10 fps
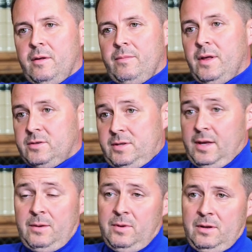that's the
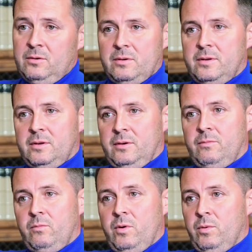aim. Yeah, look, you know,
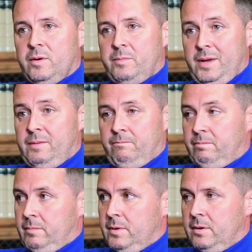we want to be.
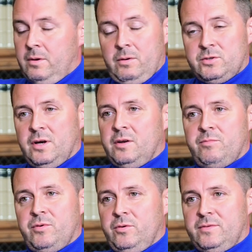Sutton have
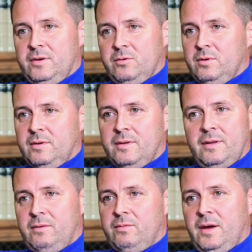proved it. Look
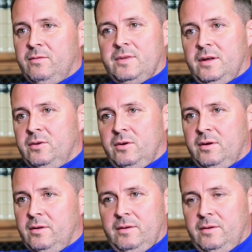what they've done.
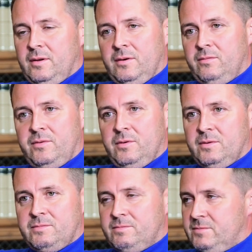You know, if you'd
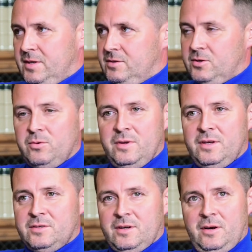have said 2
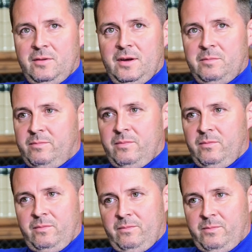years ago they'd
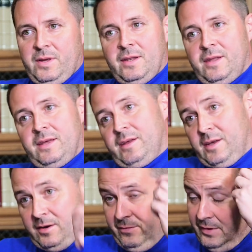be in the
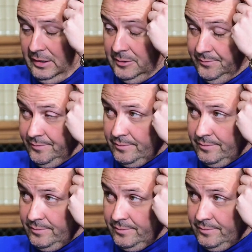EFL,